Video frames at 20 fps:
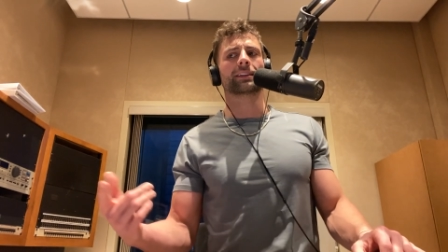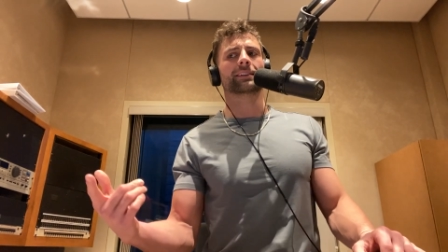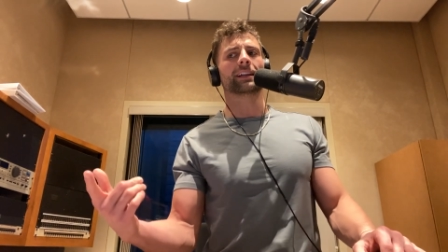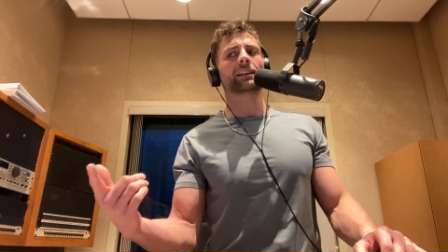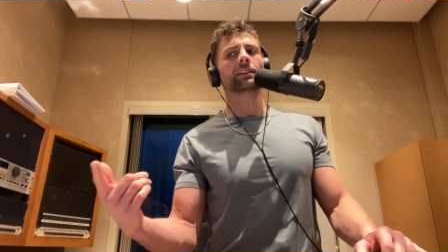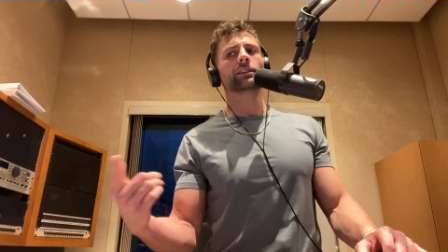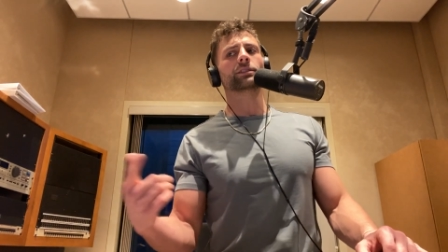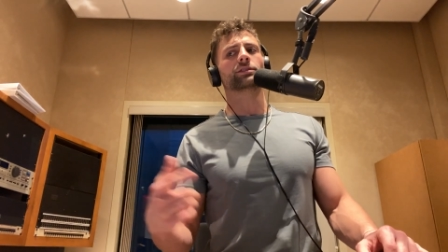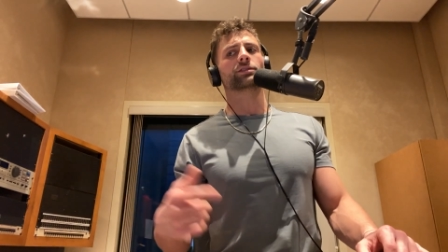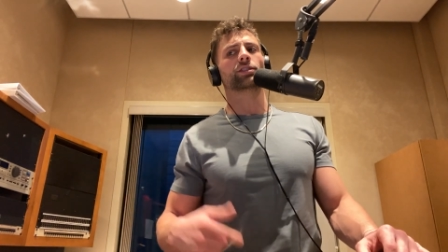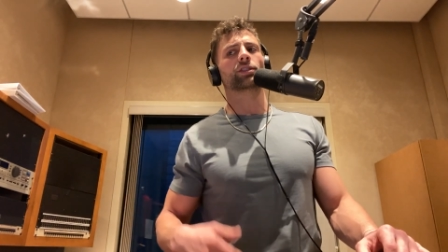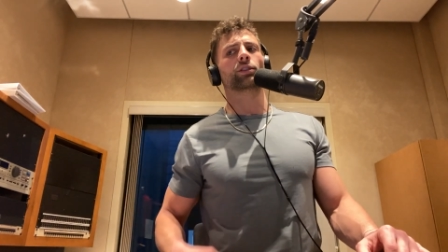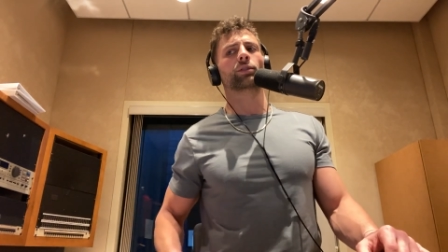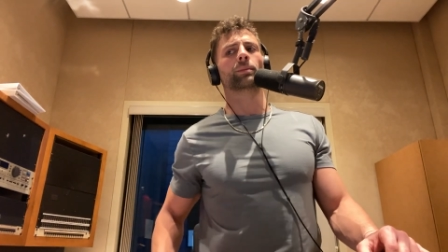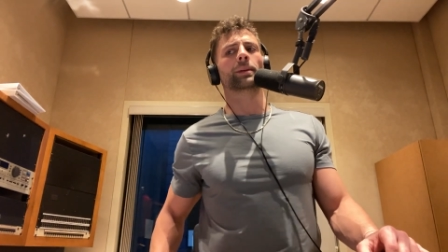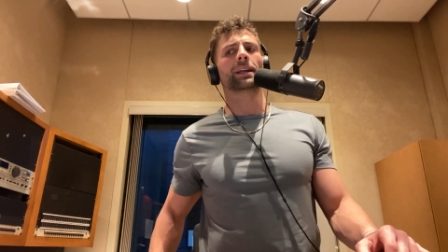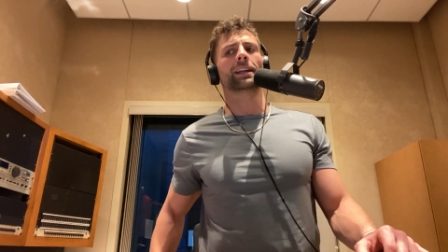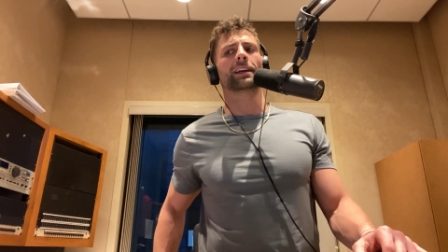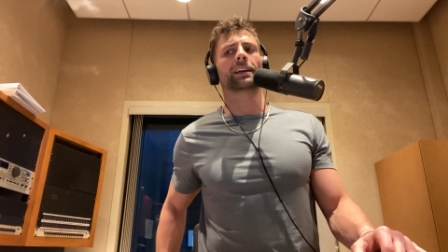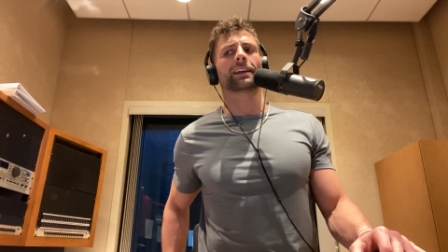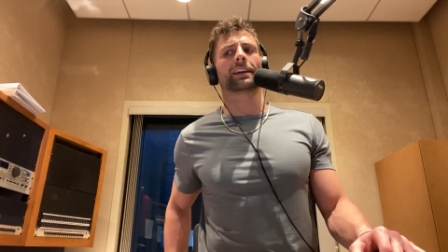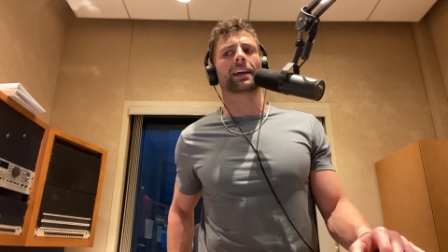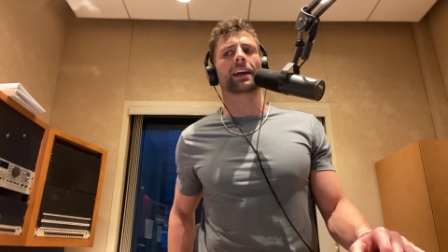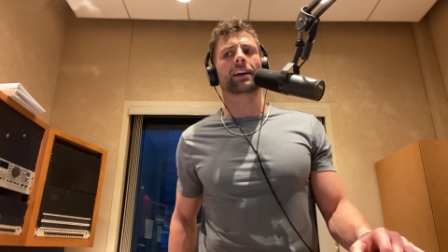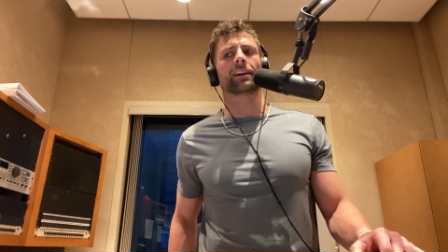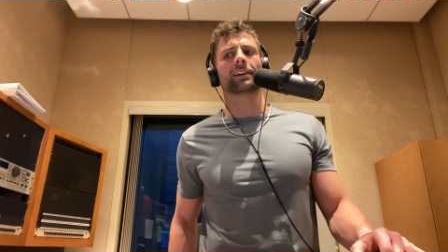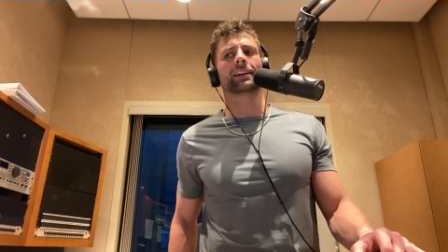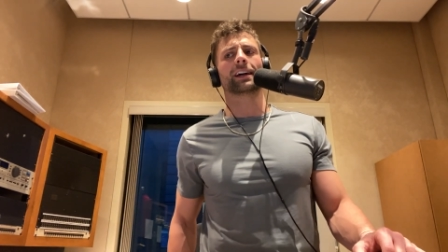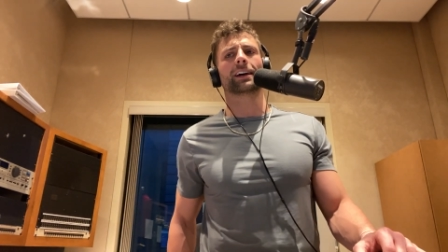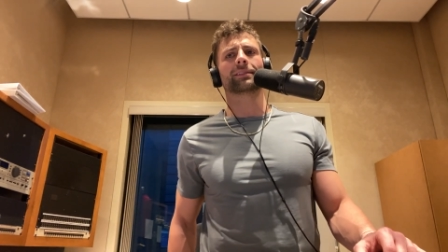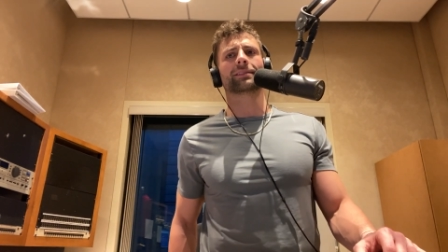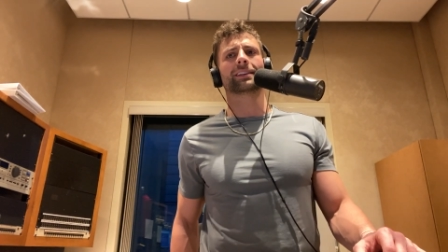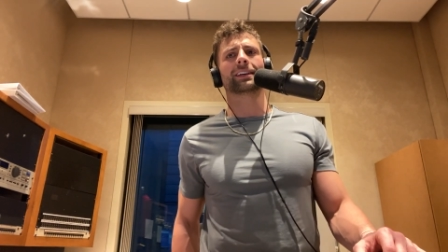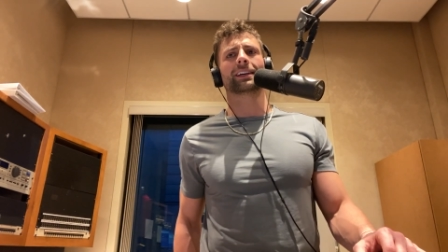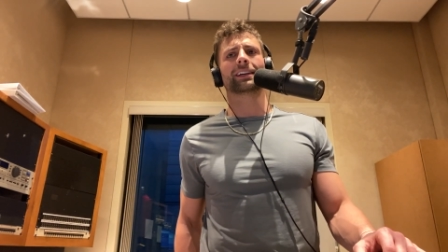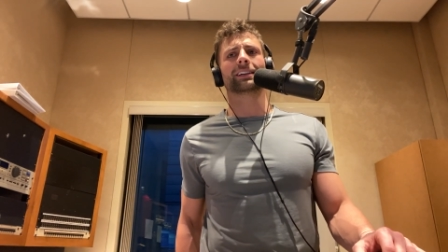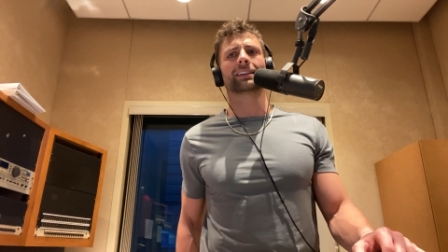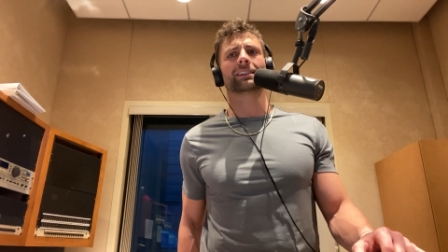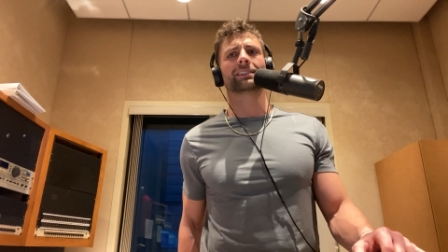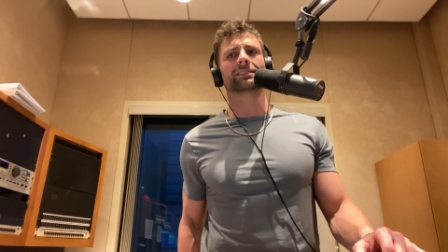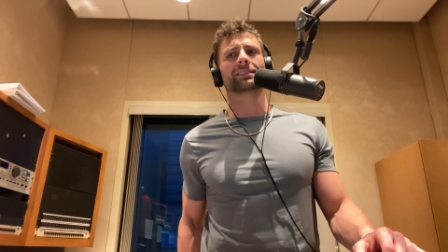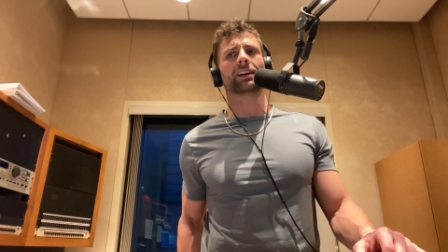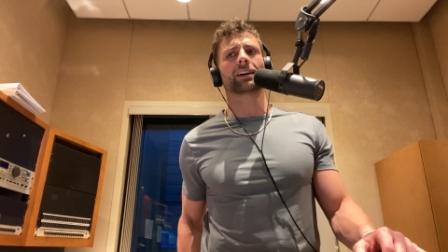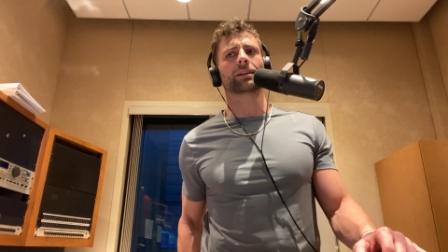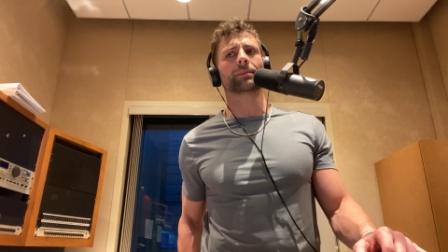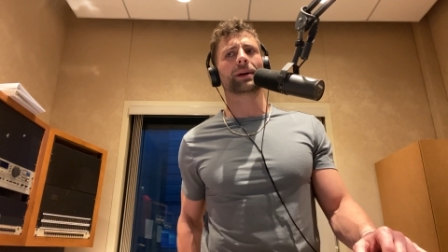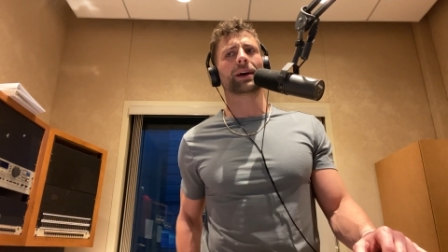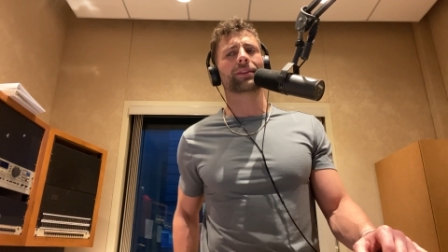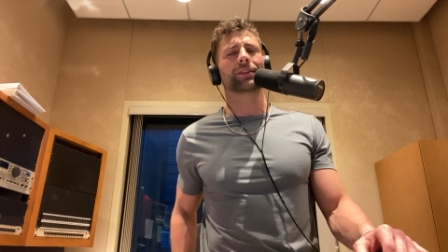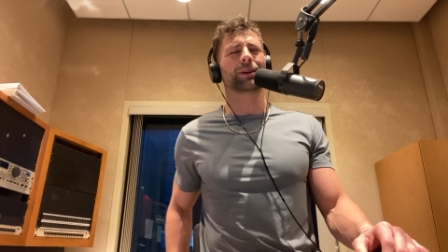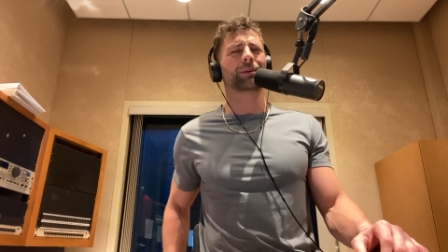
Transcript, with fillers: that little two minute carry out thing he's talking about,